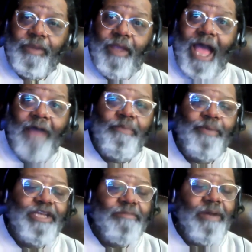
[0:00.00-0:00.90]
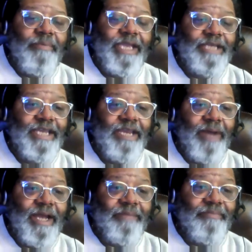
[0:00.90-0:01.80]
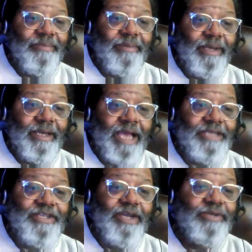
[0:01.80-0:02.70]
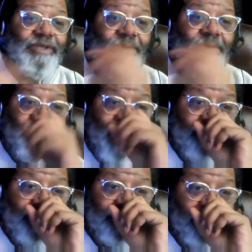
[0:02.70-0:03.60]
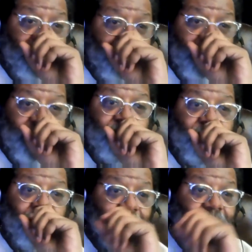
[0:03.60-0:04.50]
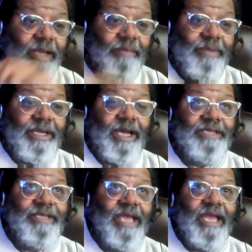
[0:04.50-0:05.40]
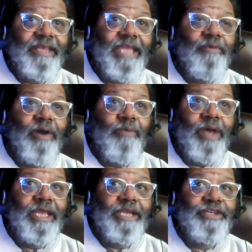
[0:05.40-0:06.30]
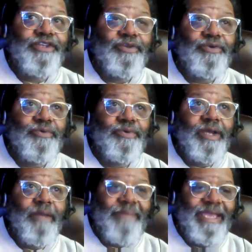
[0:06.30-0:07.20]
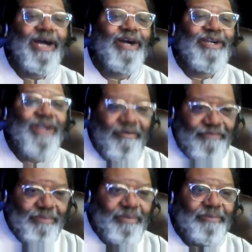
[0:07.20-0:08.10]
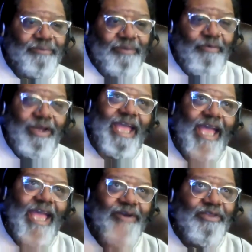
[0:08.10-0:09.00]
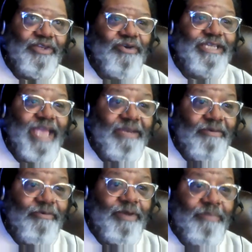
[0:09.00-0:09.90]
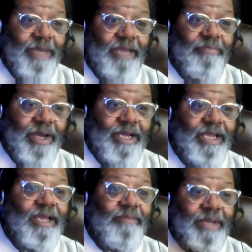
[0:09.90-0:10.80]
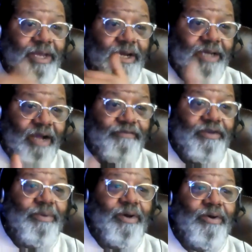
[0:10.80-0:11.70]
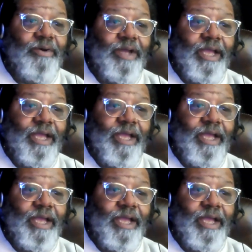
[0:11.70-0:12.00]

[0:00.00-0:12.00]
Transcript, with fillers: I would put them up against anybody. And I still was the only black person in, in the group because they were willing to be uncomfortable. Well, they had no other choice hanging with me, but be uncomfortable